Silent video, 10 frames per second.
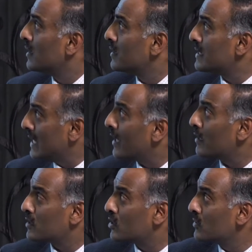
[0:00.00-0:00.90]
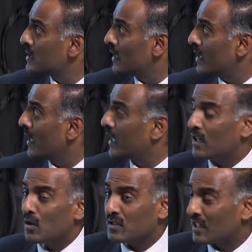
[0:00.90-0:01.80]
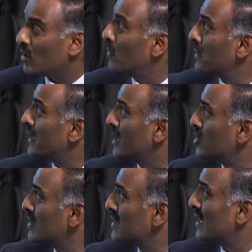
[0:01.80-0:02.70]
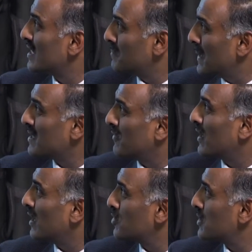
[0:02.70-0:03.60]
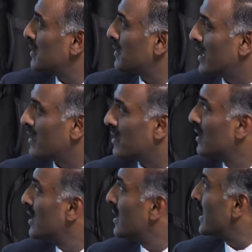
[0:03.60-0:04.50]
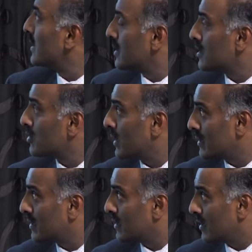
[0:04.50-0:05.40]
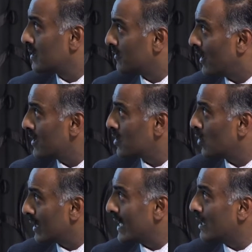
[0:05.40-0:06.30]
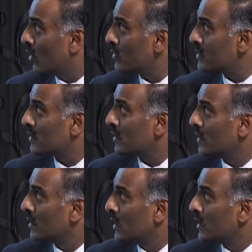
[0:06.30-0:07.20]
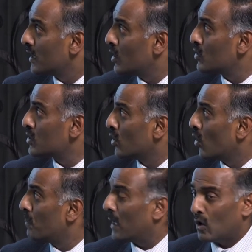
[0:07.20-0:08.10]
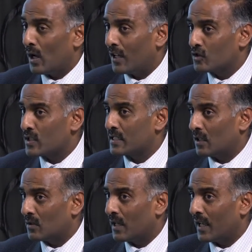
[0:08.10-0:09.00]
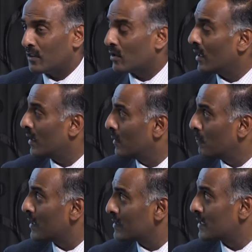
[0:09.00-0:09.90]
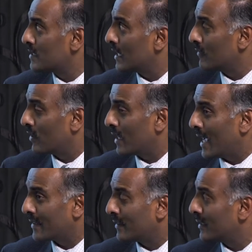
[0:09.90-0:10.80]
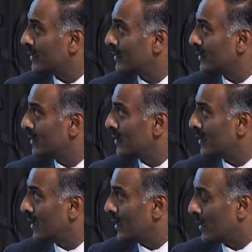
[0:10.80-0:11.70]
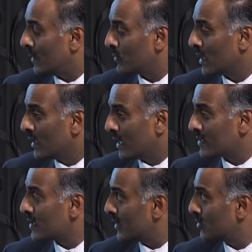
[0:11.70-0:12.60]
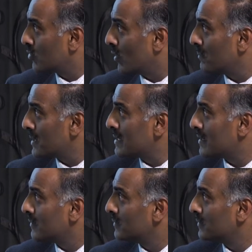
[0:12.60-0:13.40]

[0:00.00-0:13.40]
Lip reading: The Seattle's 2 study, again, looked at complications, a specific ultrasound-guided catheter-directed device called ECOS. They use low-power ultrasound, and there are pulses delivered at the inside the thrombus.